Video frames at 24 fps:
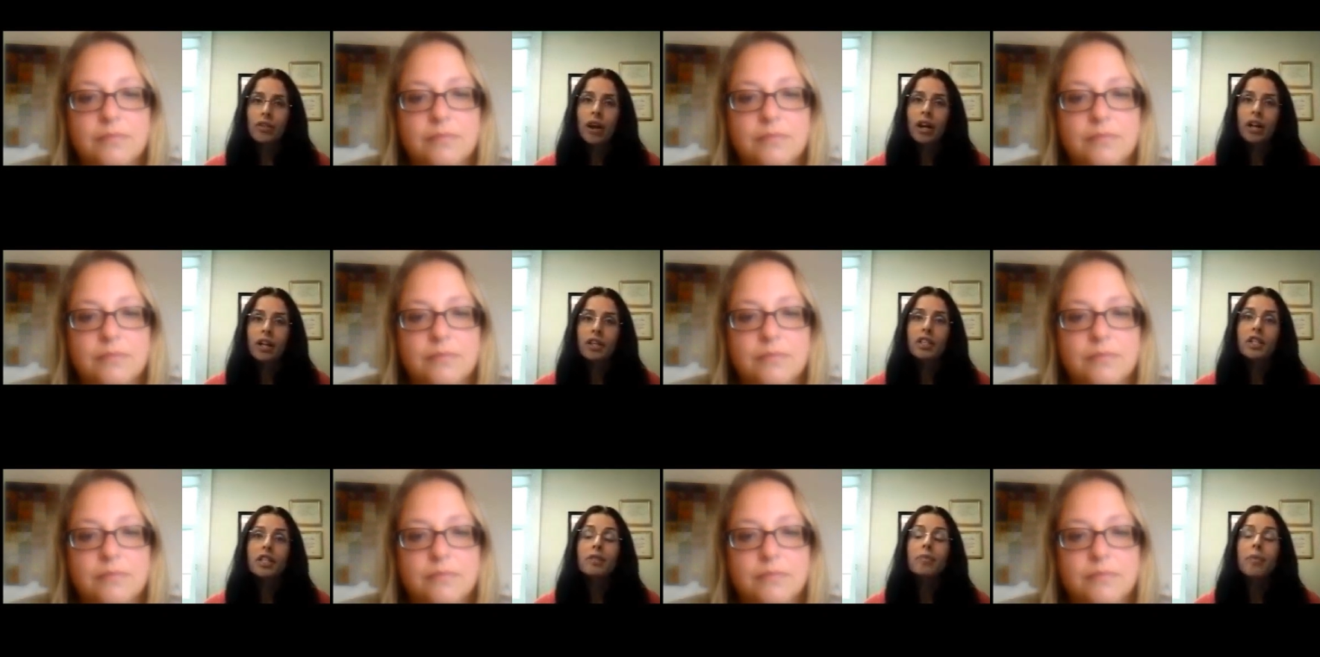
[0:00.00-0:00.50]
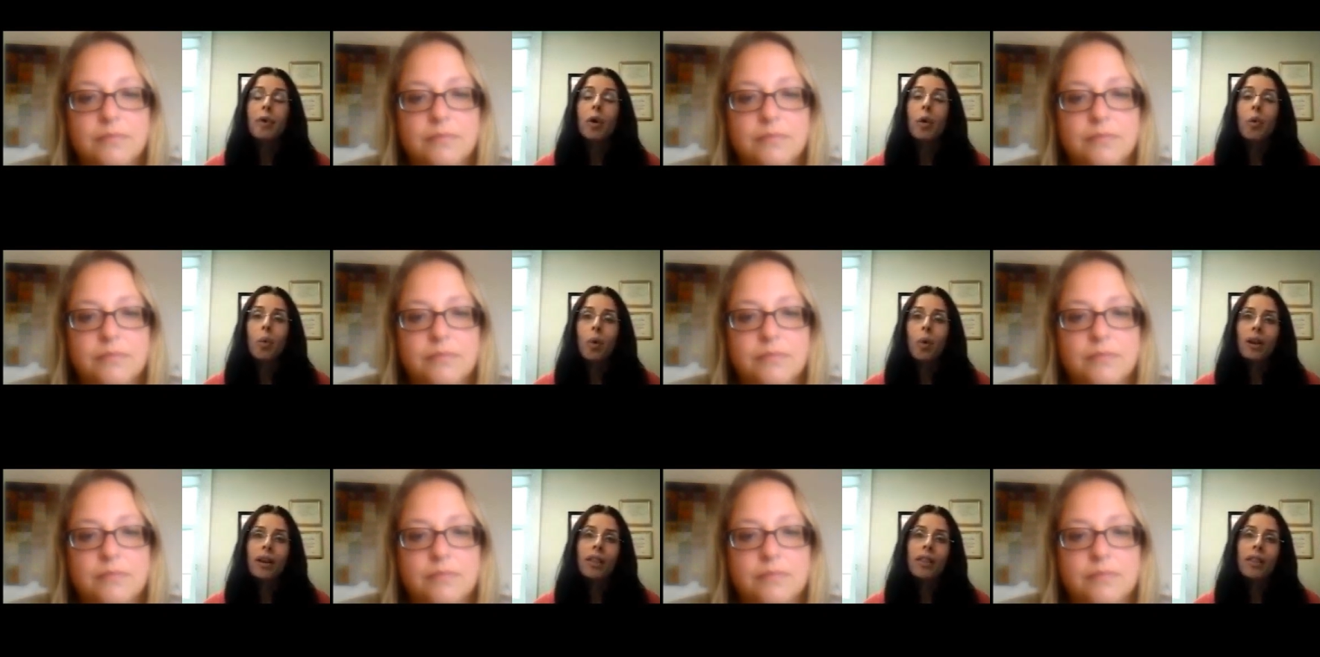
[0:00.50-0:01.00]
Speaker 1: but one thing
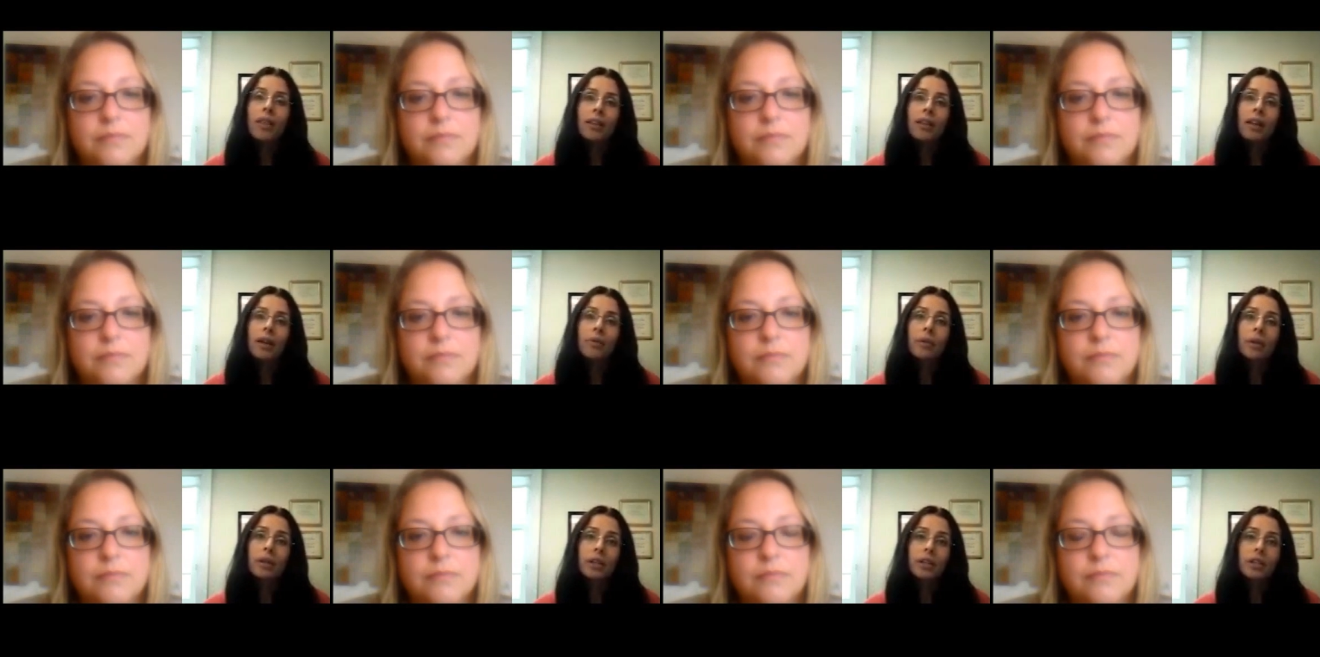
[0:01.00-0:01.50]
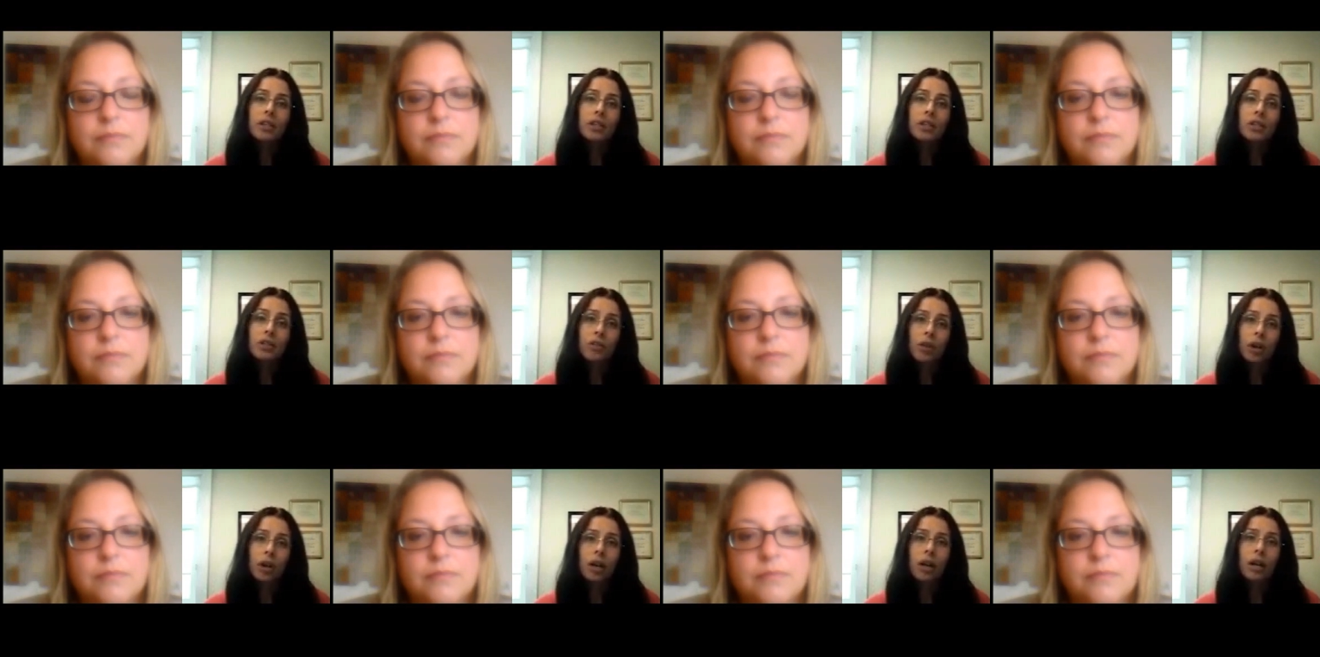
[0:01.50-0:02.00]
that really struck us
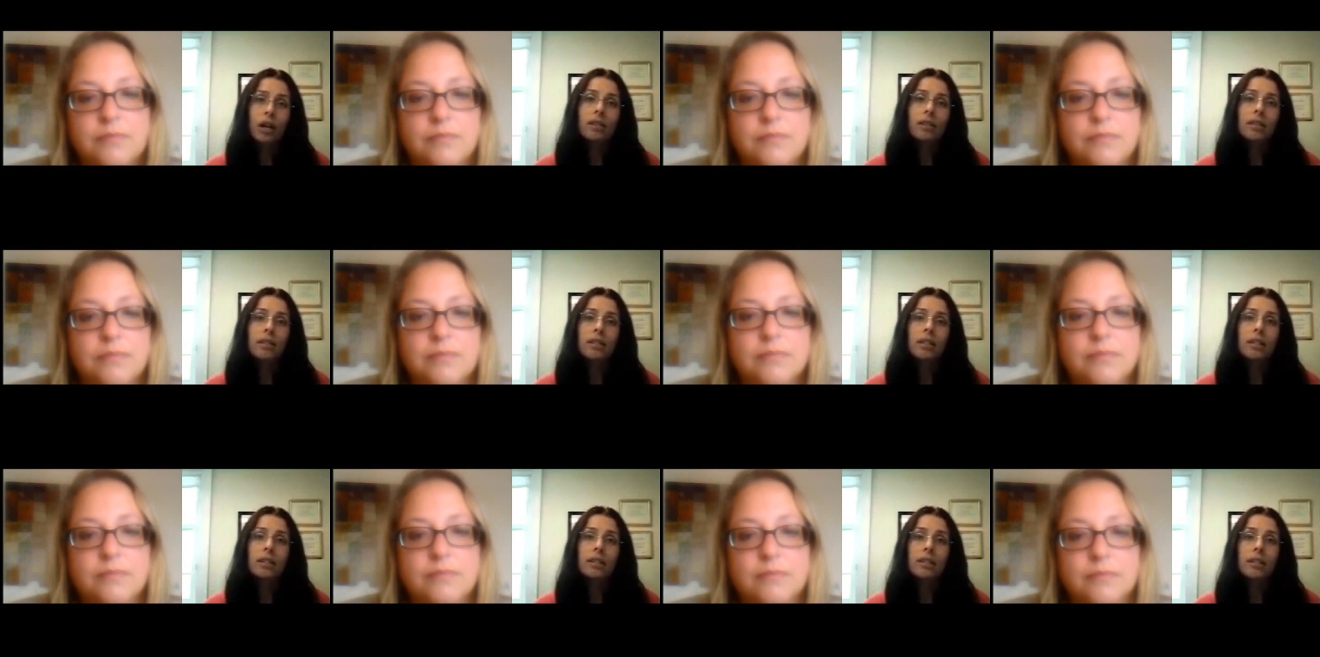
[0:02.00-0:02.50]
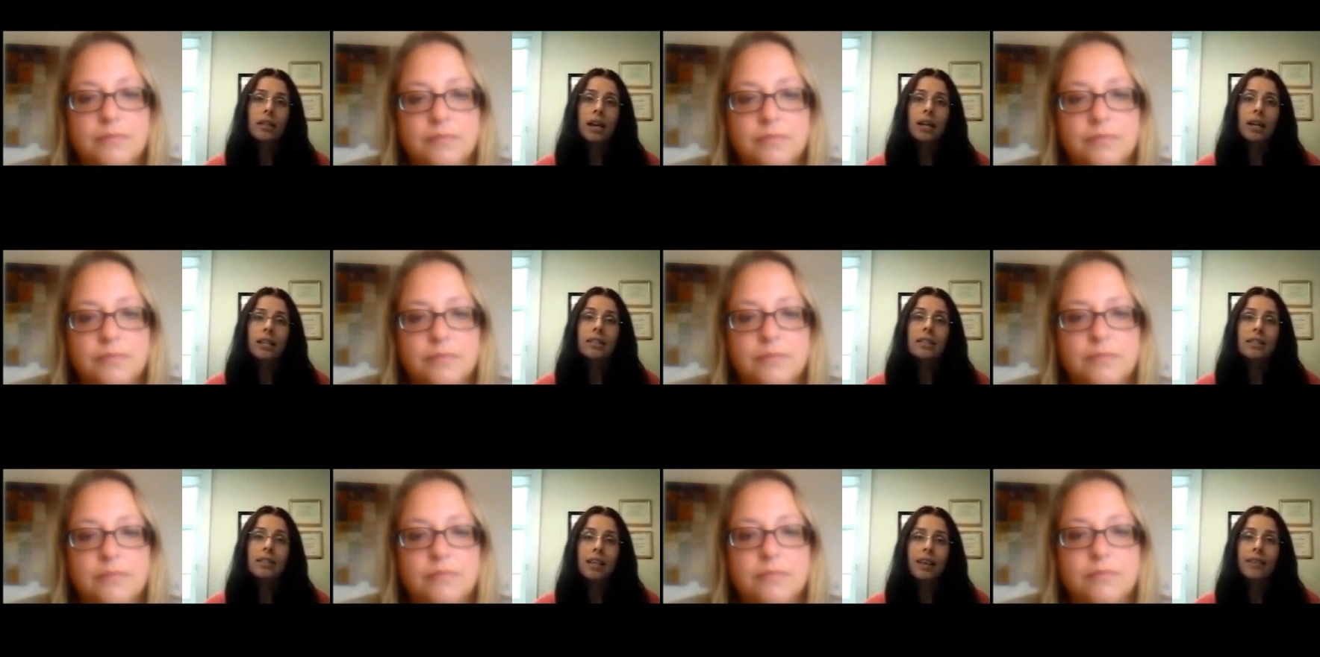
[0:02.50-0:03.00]
is that
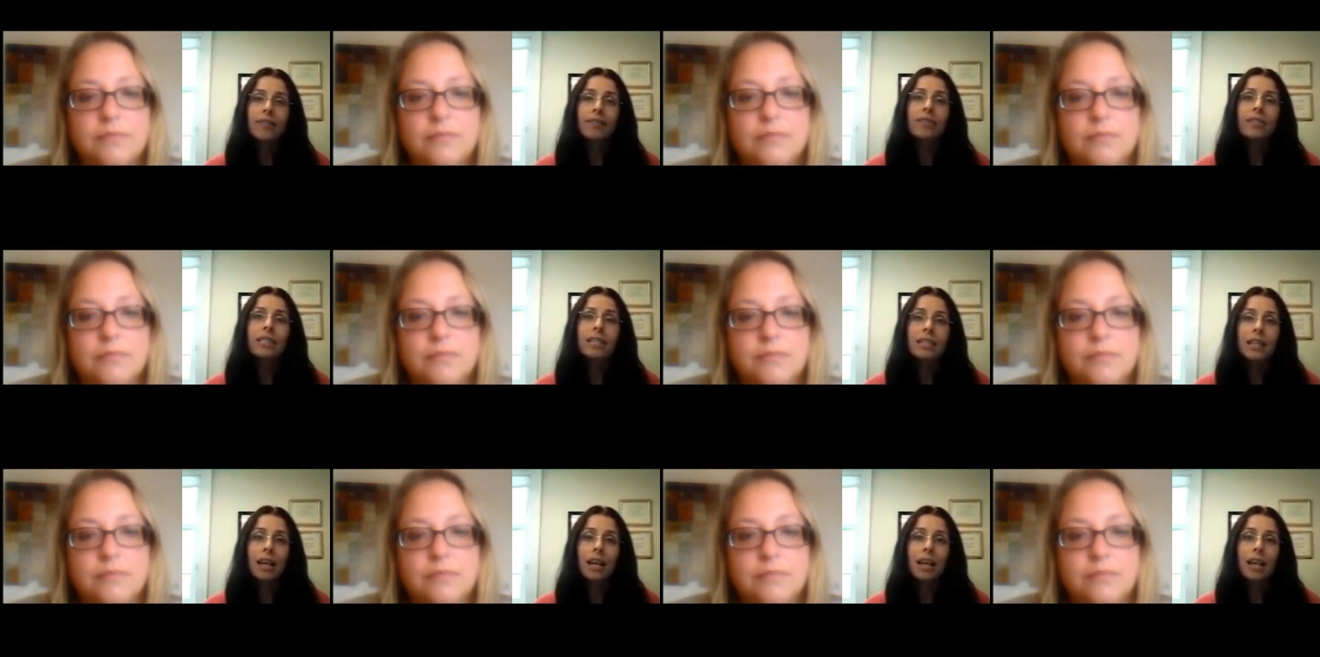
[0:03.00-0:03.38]
79%